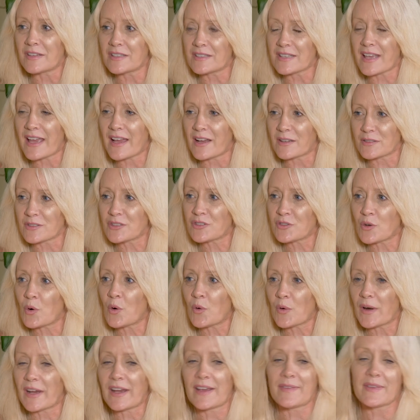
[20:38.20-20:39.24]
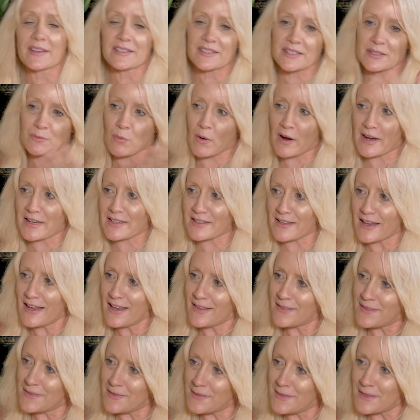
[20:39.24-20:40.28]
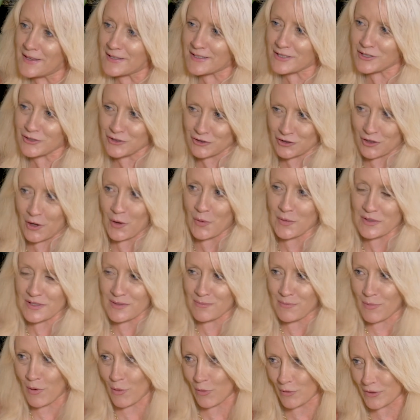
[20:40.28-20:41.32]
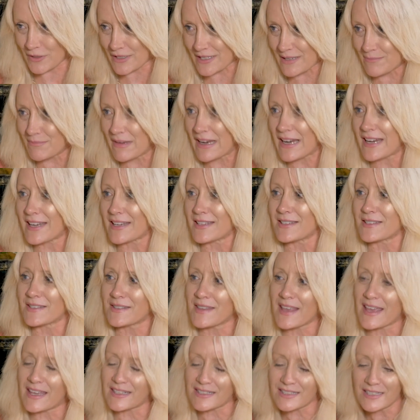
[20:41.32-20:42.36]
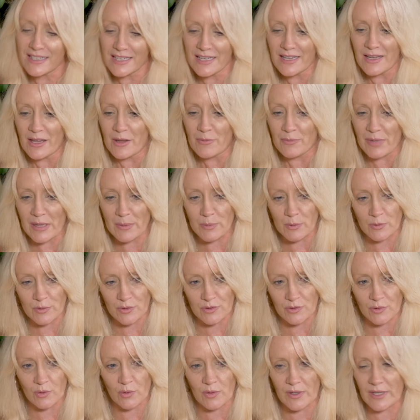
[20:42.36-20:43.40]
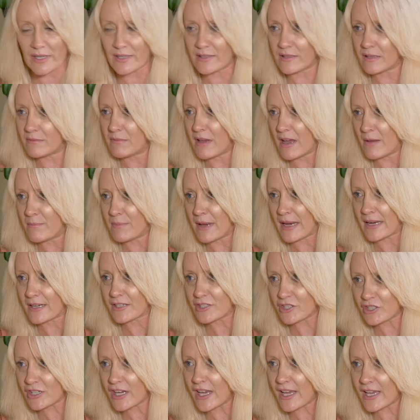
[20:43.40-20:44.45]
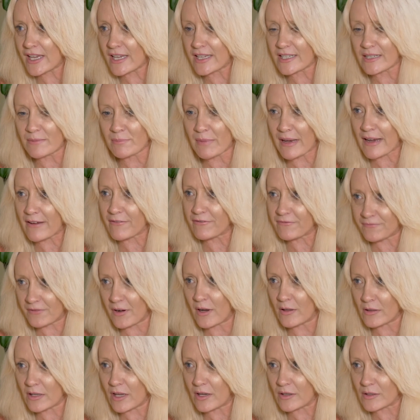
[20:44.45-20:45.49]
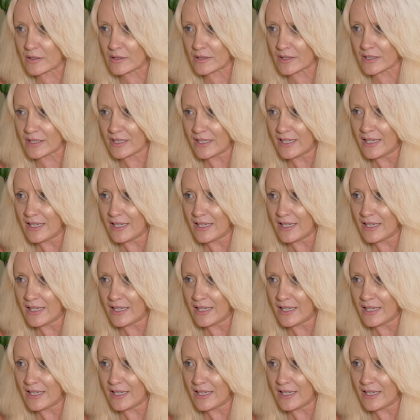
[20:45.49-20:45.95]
is our story. And this is why this show is important to me, is that people's stories are being shared and being followed.